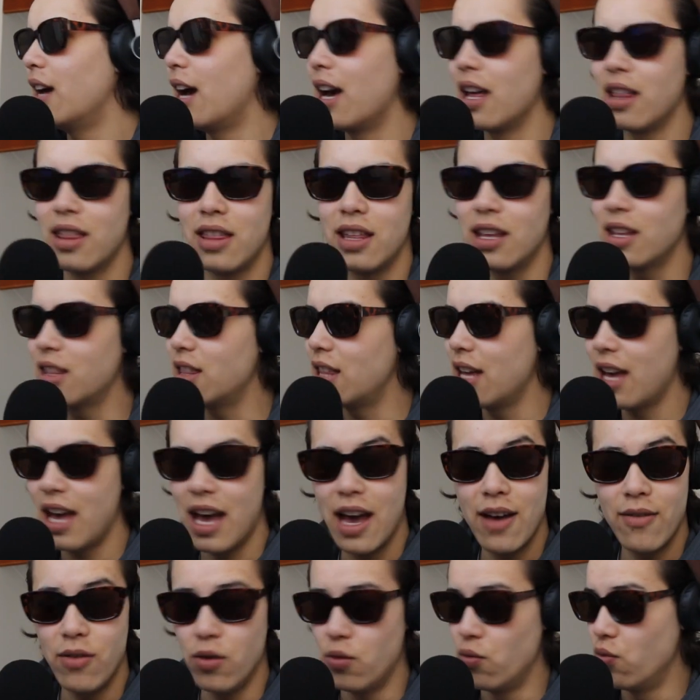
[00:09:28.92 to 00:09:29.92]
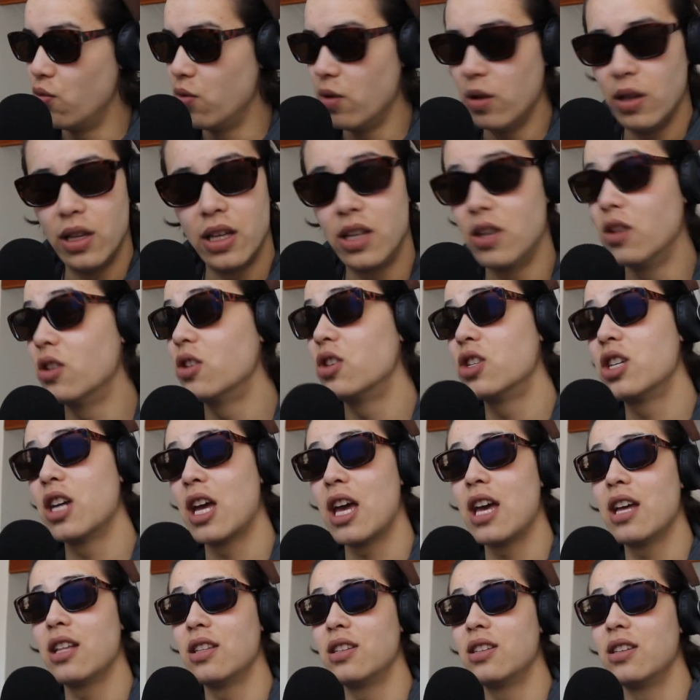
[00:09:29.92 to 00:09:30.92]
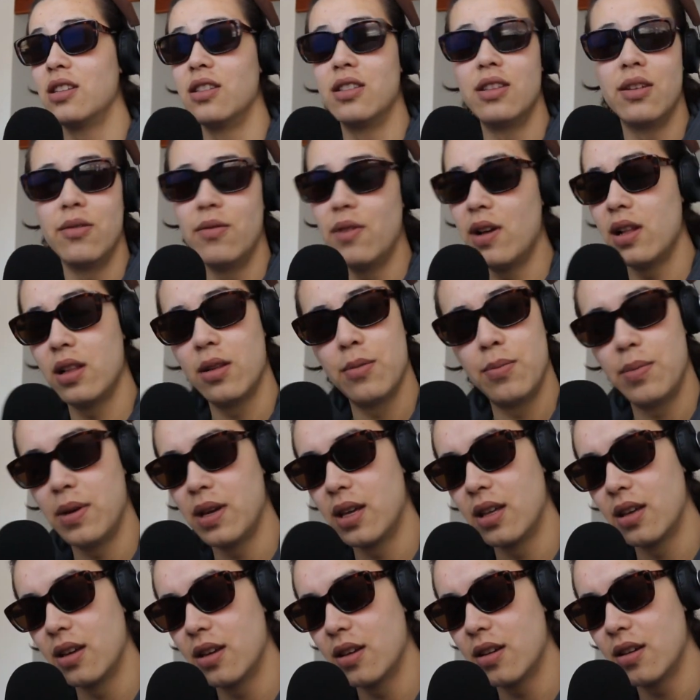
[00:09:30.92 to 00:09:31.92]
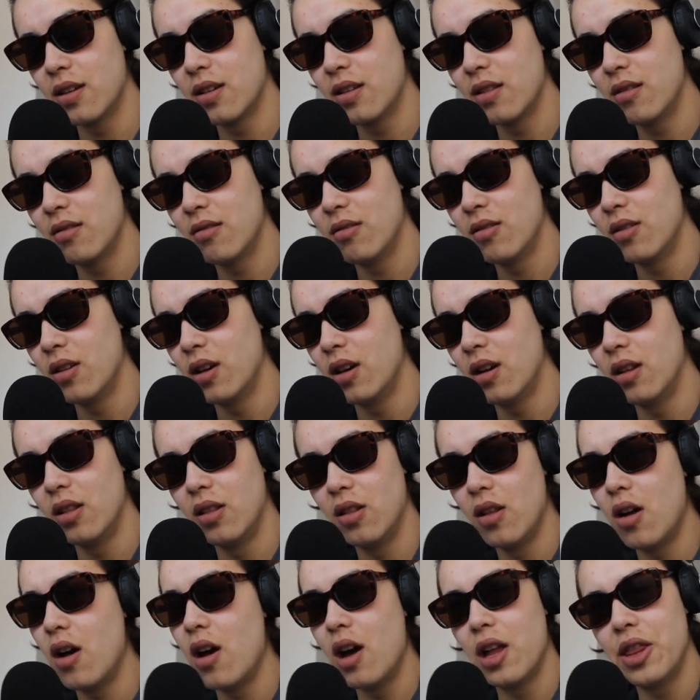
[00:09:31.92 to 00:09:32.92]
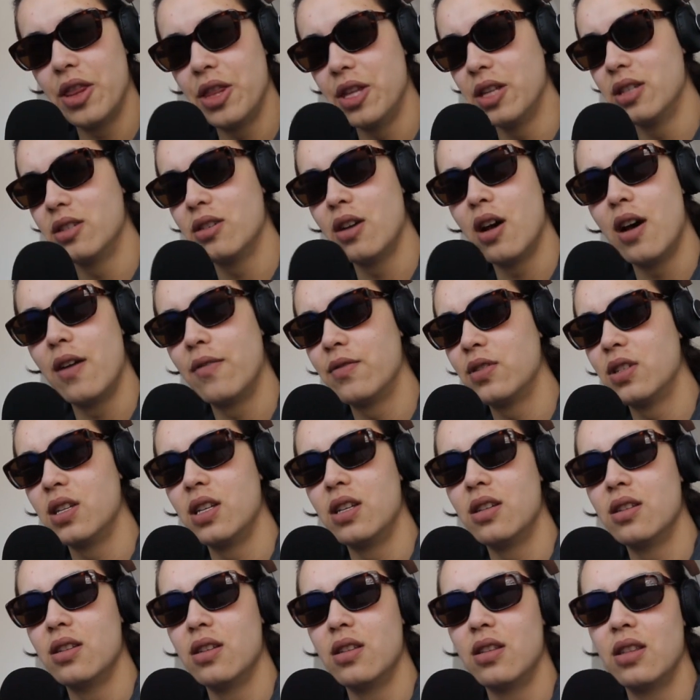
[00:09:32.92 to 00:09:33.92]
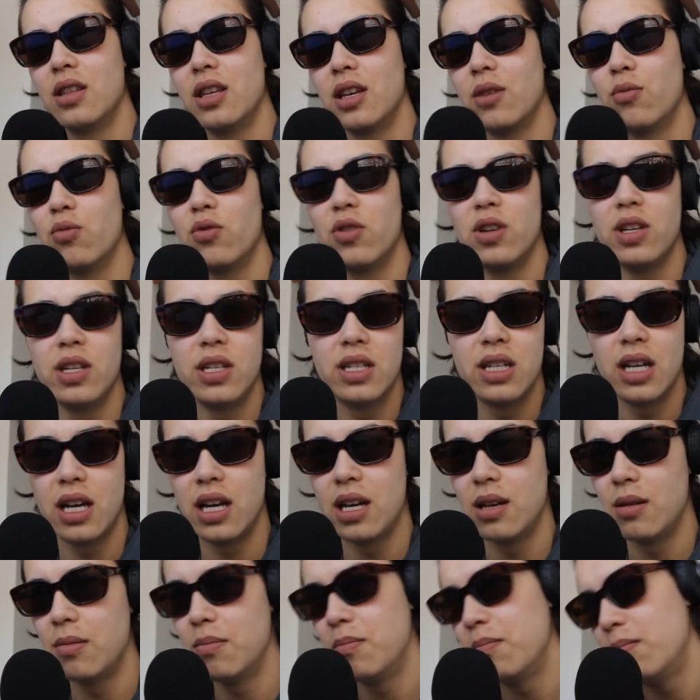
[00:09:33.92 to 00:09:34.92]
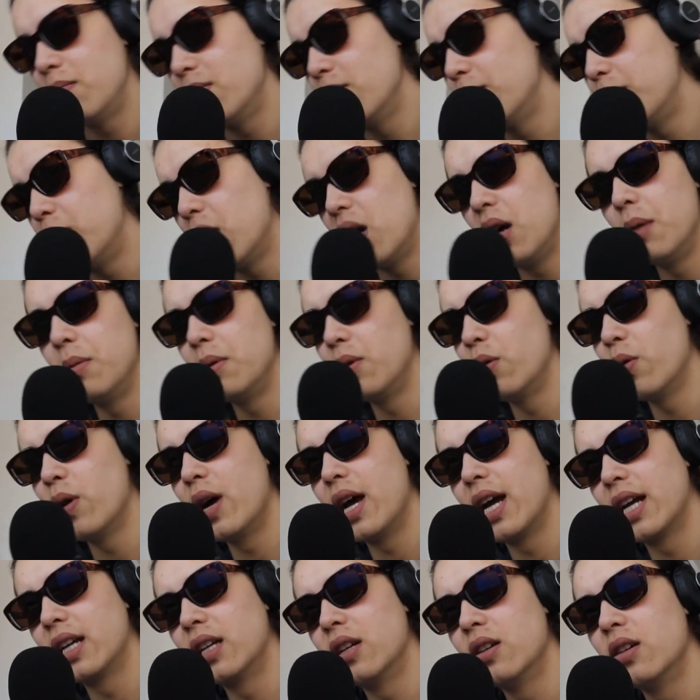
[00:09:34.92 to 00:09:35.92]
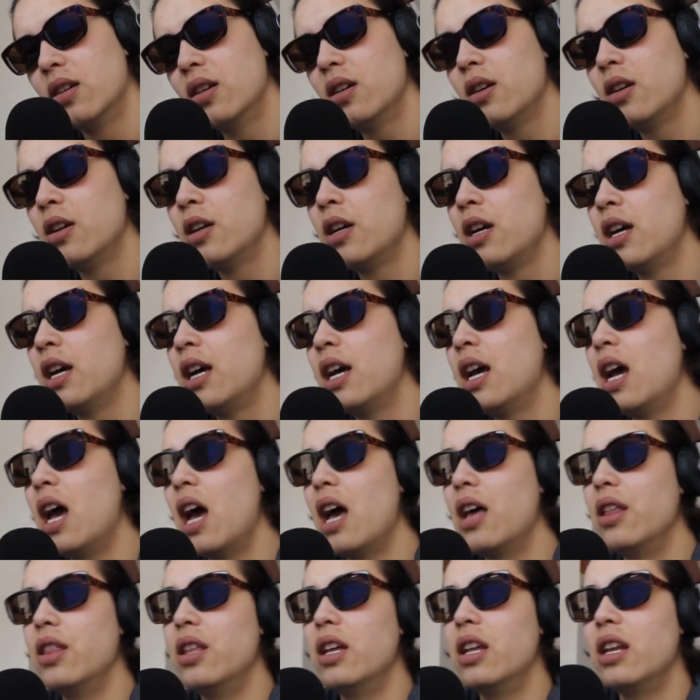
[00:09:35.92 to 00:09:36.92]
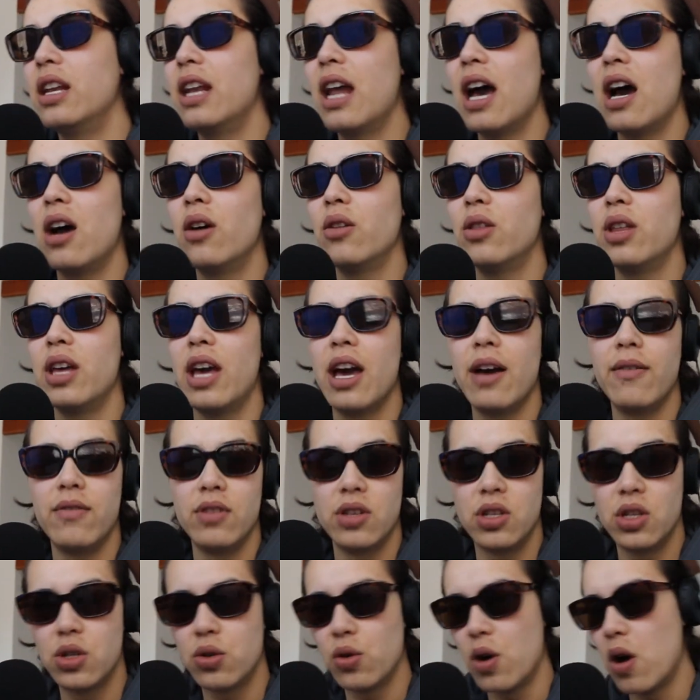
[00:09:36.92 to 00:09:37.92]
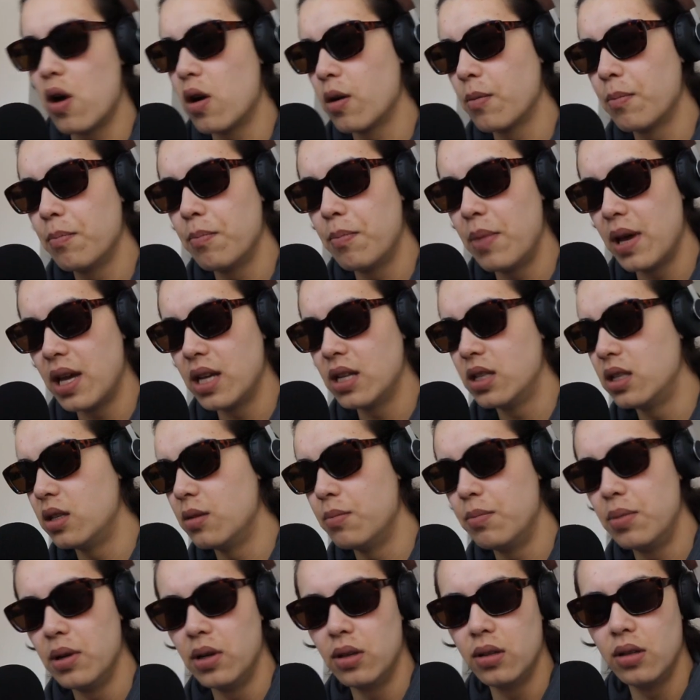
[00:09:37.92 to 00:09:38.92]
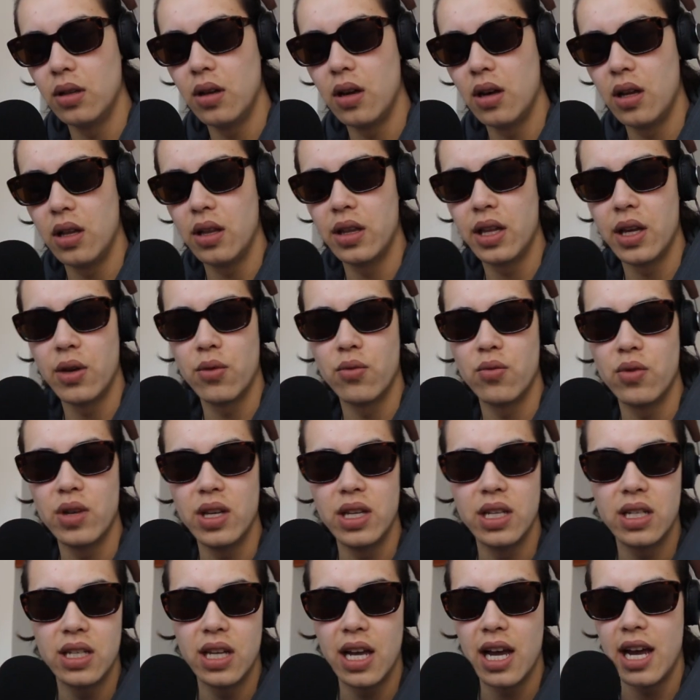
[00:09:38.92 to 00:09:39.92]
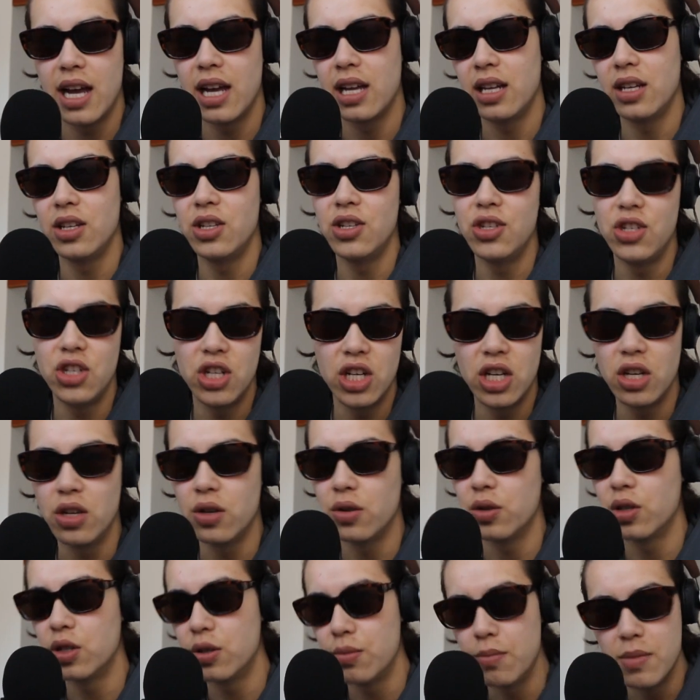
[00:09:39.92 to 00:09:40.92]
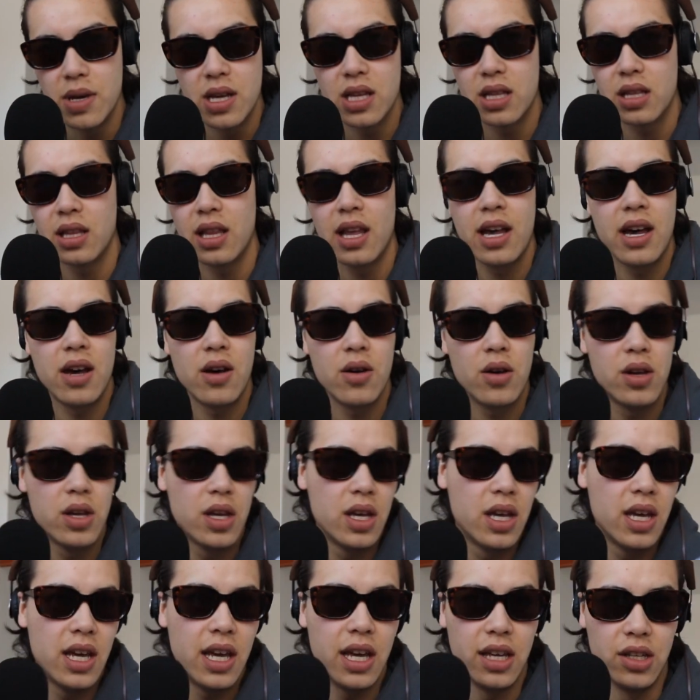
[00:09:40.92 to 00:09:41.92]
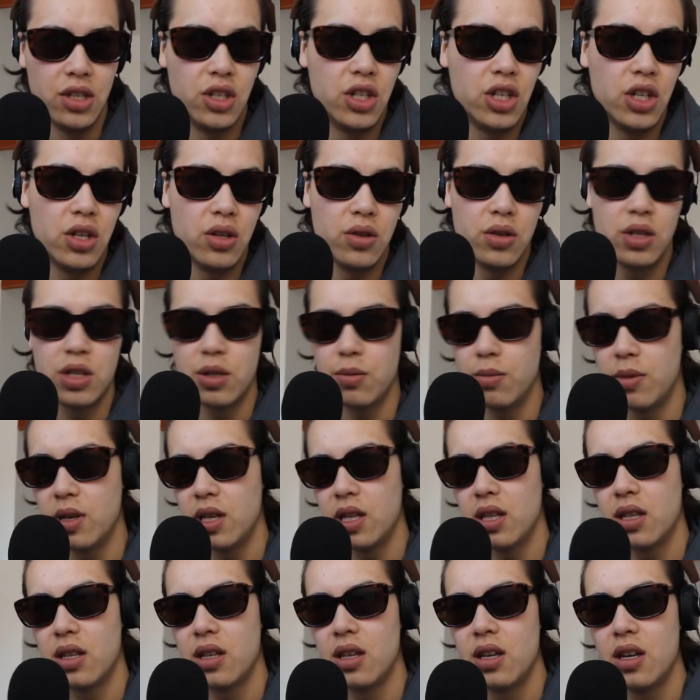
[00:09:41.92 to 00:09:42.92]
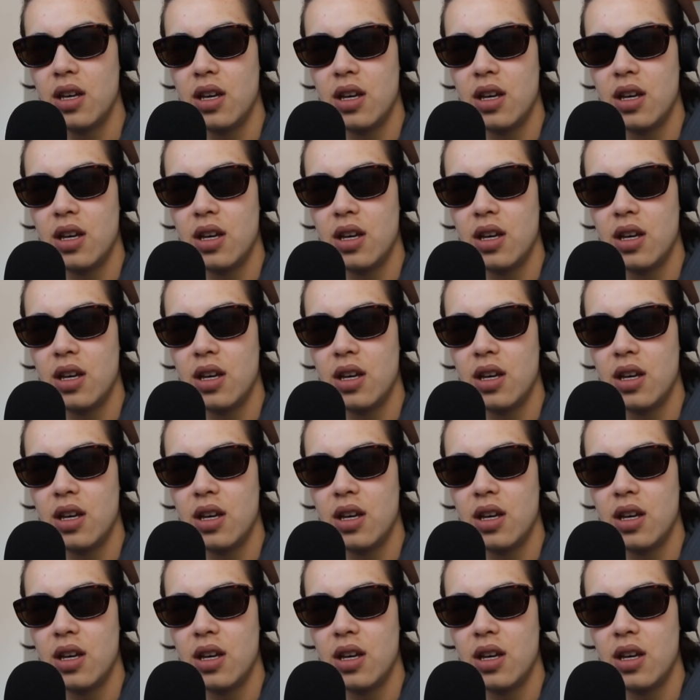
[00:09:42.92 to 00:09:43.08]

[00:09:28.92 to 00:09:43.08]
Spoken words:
I think they have a really good chance in developing a lot this offseason. They re-signed Bobby Wagner, and then now they have a strong base to build on. They re-signed Geno Smith now, and Geno Smith